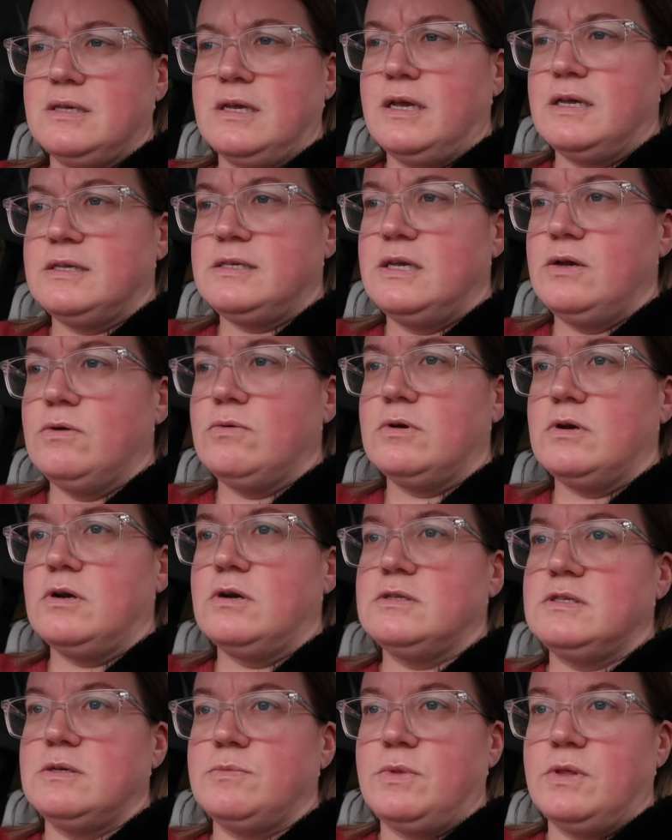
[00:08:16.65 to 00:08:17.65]
I guess he
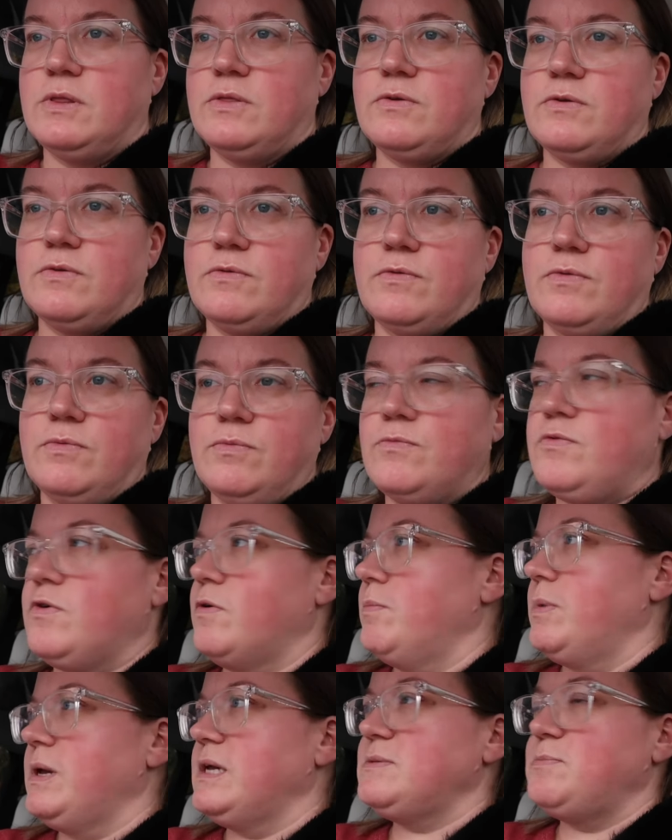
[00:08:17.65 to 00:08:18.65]
ordered something
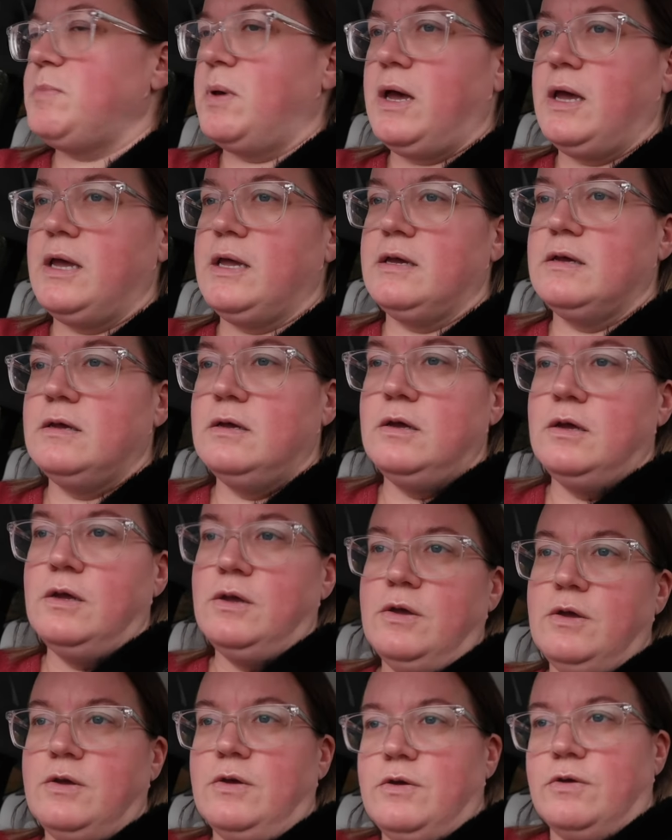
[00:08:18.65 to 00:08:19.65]
from Best Buy
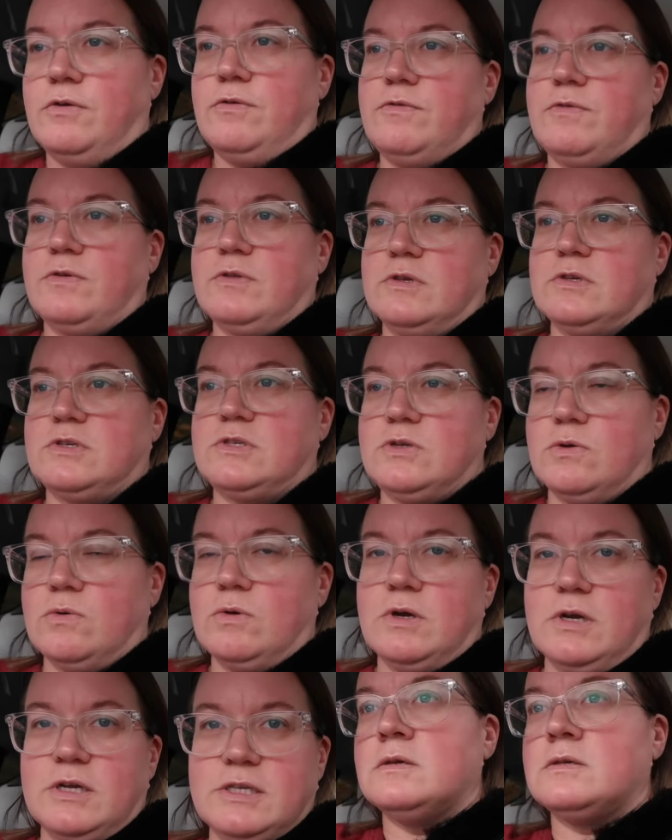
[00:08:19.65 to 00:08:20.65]
for the
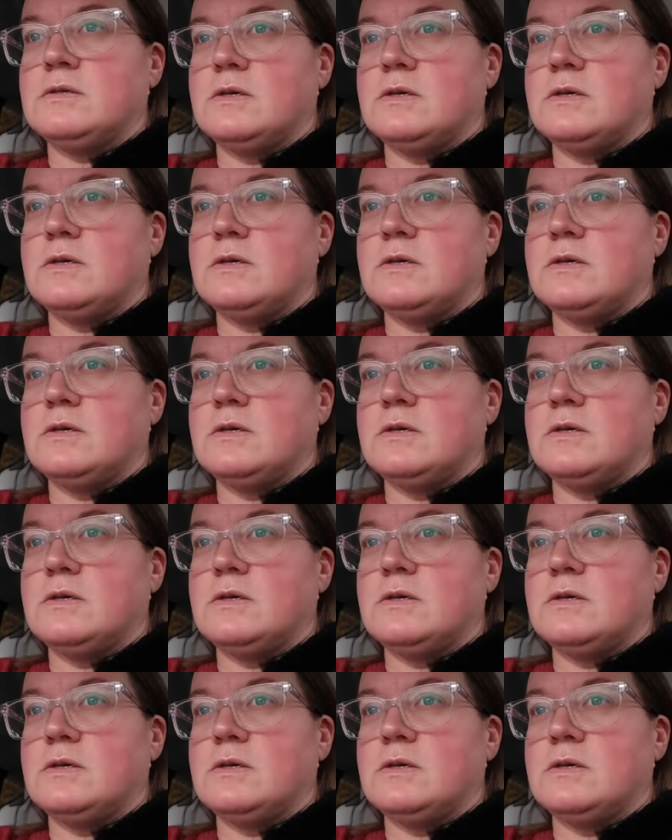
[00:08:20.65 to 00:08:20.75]
store.